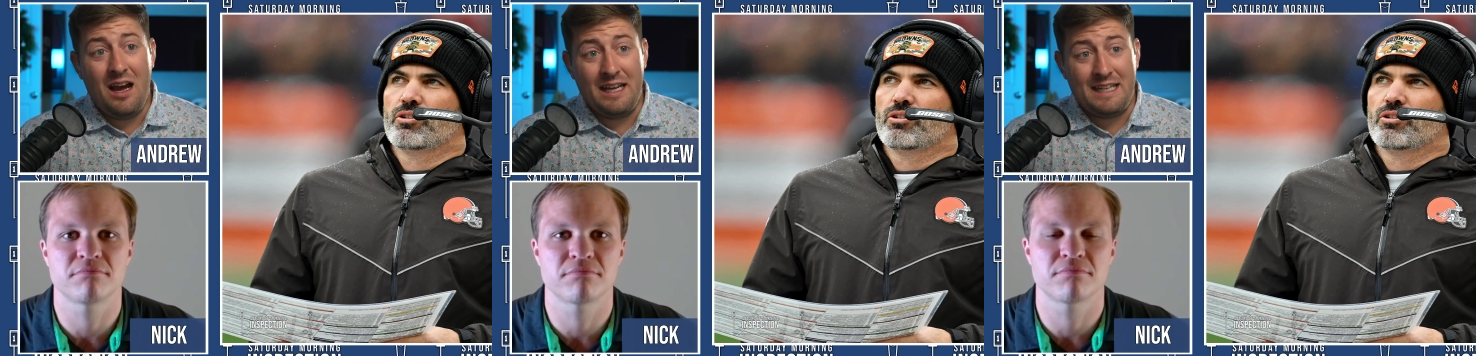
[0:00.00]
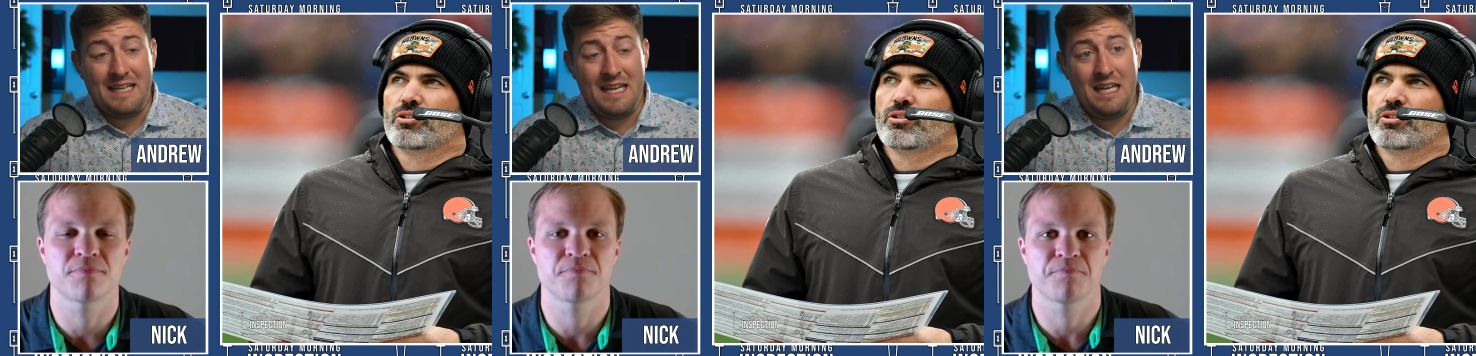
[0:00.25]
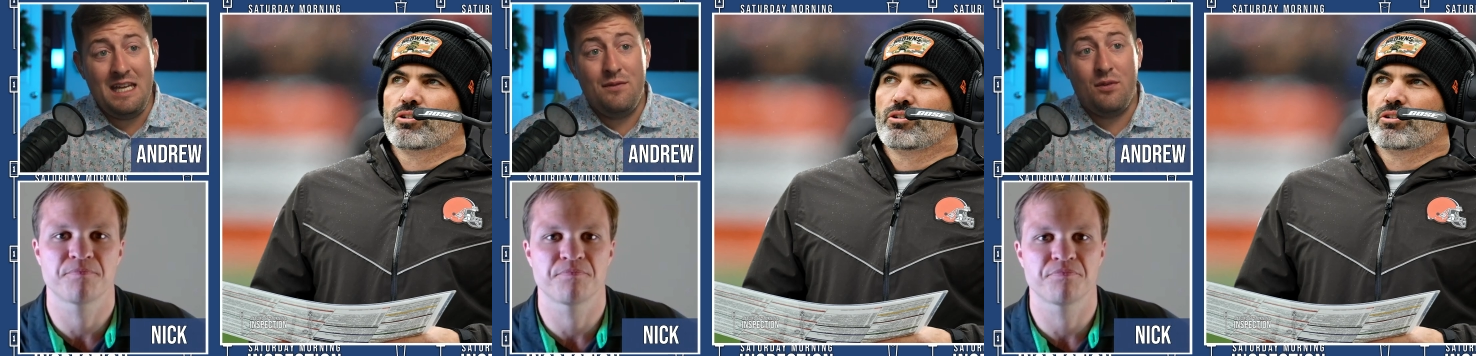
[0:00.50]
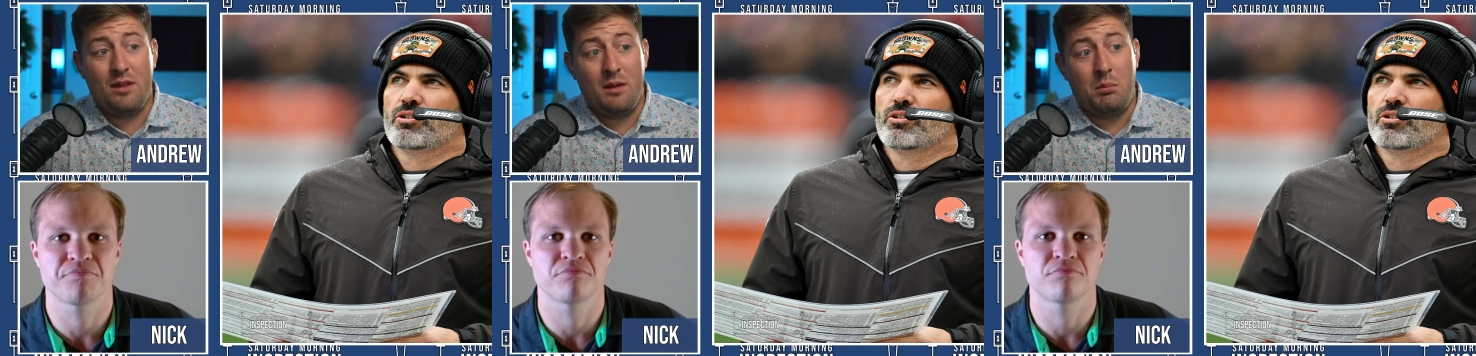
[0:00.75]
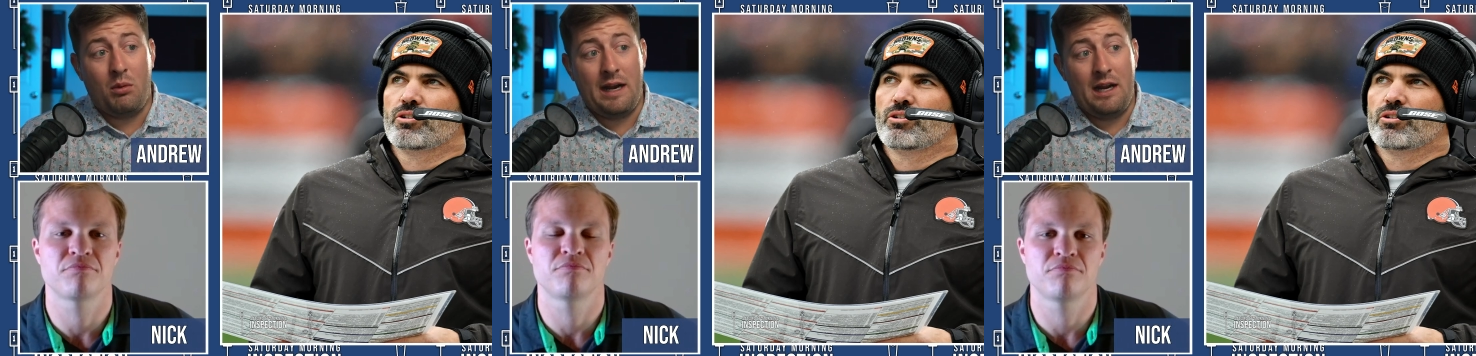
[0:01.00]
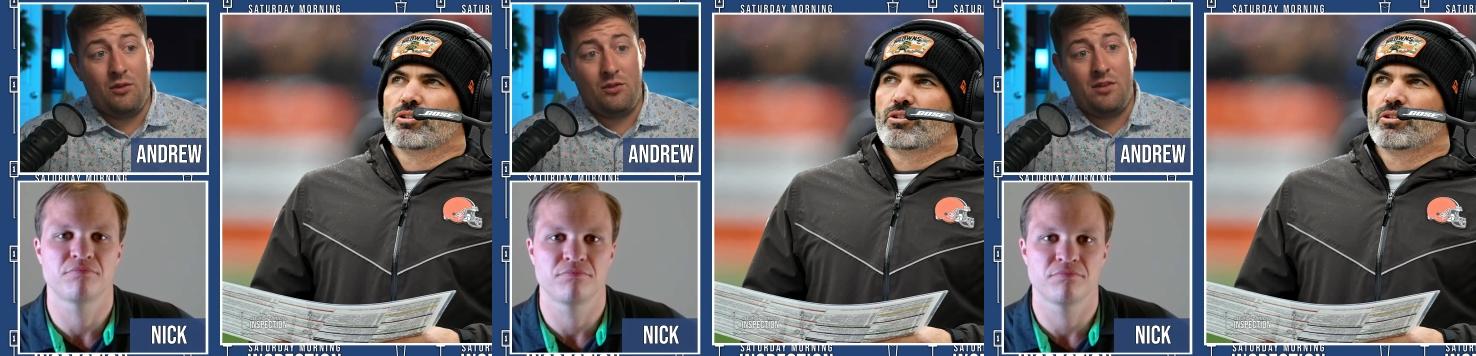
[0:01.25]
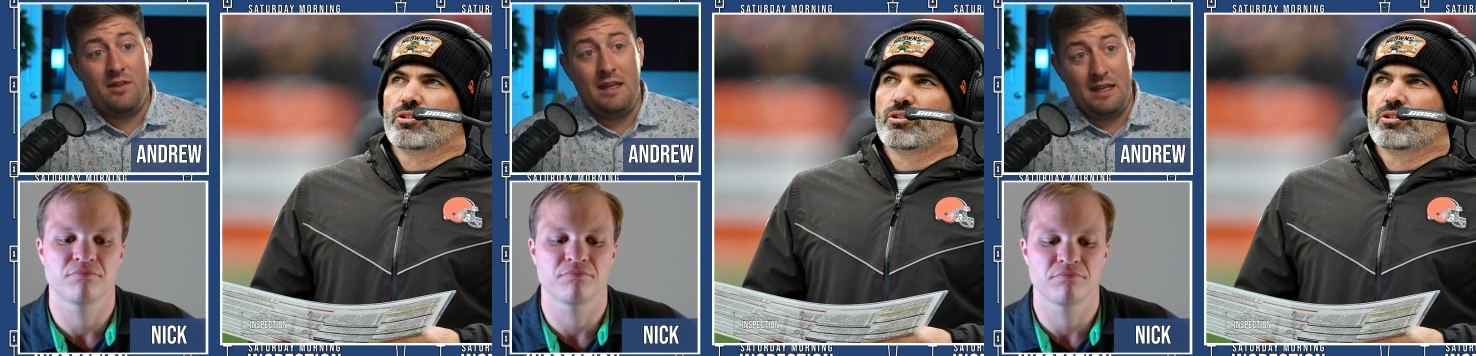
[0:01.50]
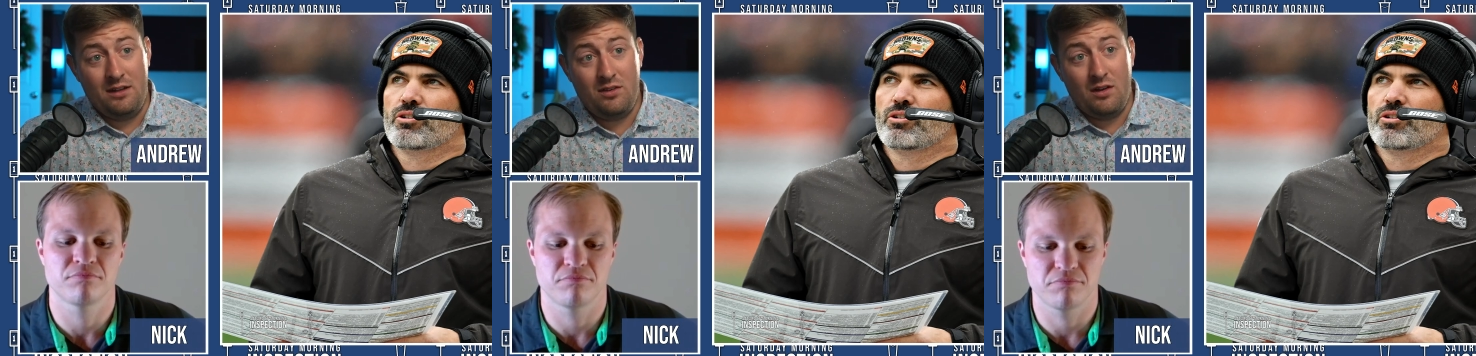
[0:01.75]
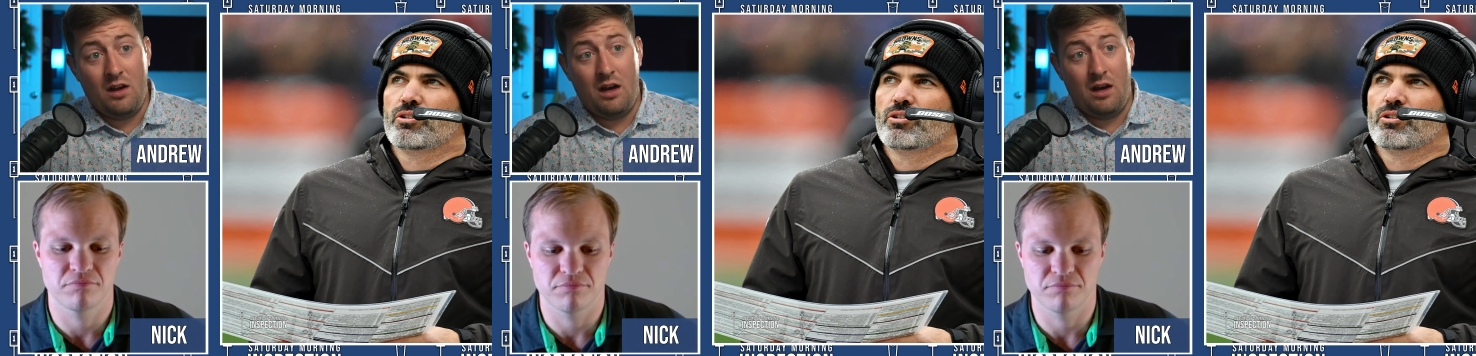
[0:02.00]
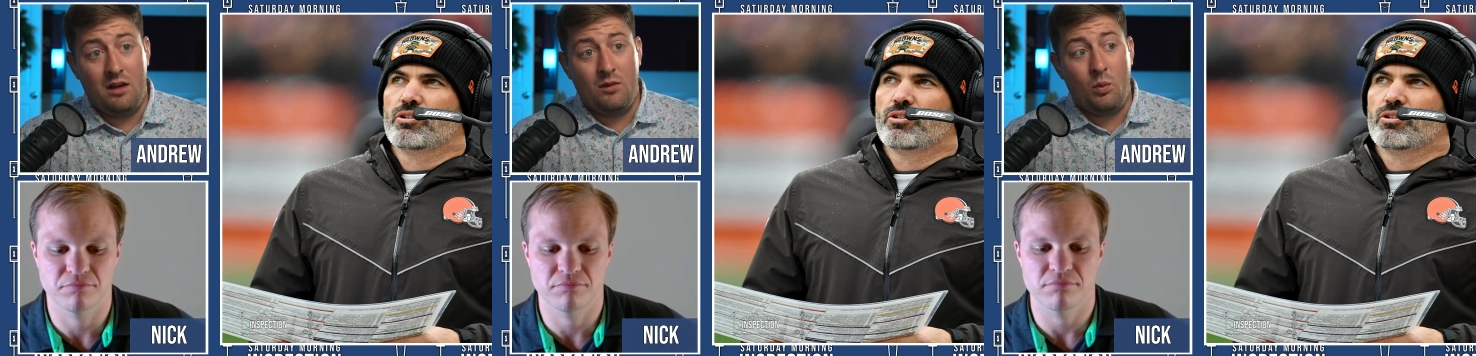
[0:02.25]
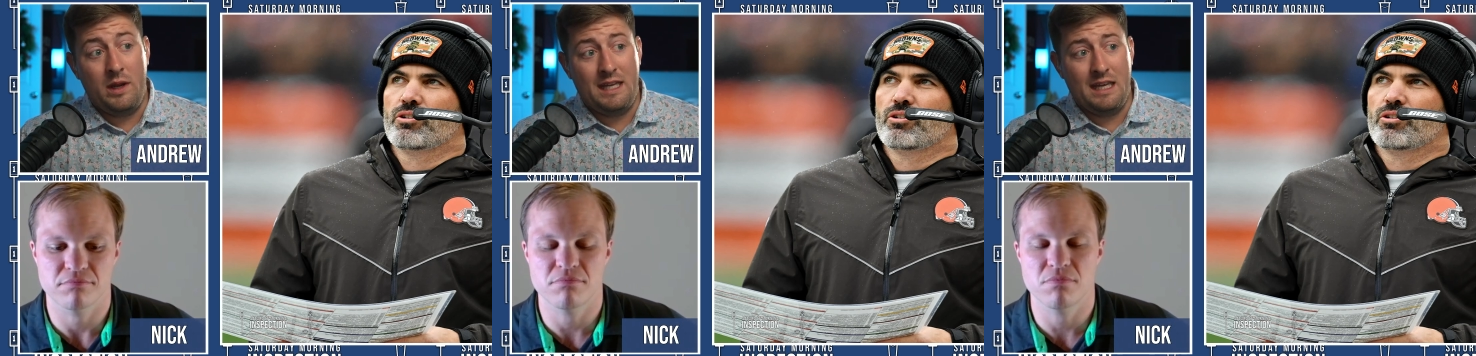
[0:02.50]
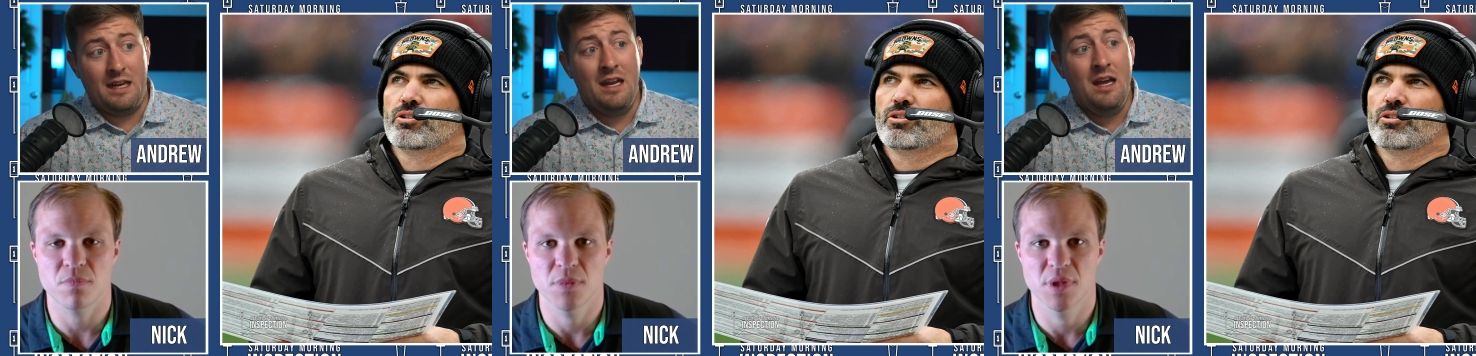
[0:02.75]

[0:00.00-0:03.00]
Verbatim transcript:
Speaker 1: a key for the Browns this uh, weekend